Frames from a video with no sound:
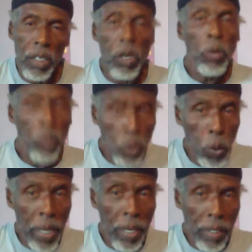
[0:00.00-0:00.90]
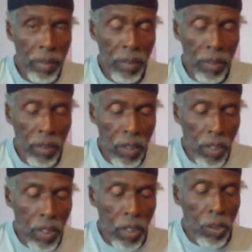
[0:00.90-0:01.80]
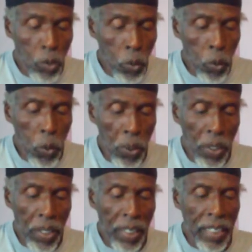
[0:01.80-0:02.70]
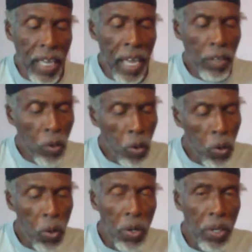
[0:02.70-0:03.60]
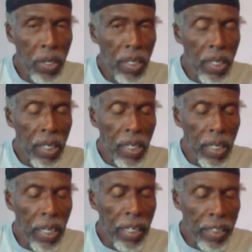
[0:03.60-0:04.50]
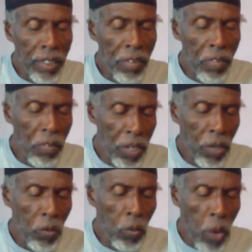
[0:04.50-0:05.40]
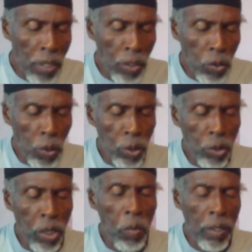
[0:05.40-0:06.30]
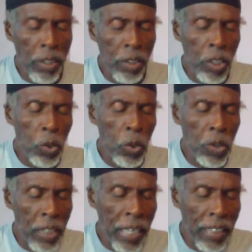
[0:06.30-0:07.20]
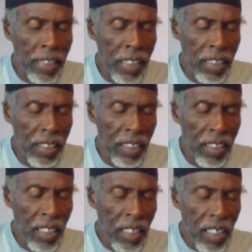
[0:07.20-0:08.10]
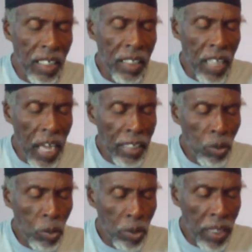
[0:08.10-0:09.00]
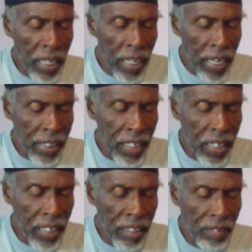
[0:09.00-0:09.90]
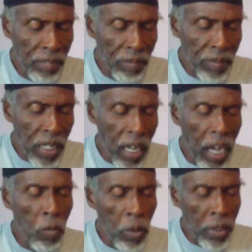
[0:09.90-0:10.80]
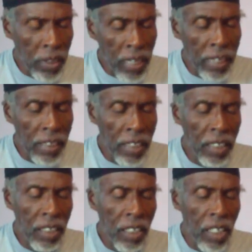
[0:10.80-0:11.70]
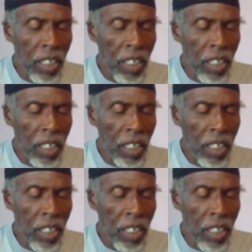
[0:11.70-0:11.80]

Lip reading: Now 2, 2 can go into 3. 1, 2 is 2, and 1 is 3. 2 to 19. 9 2s are 18, and 1 is 19.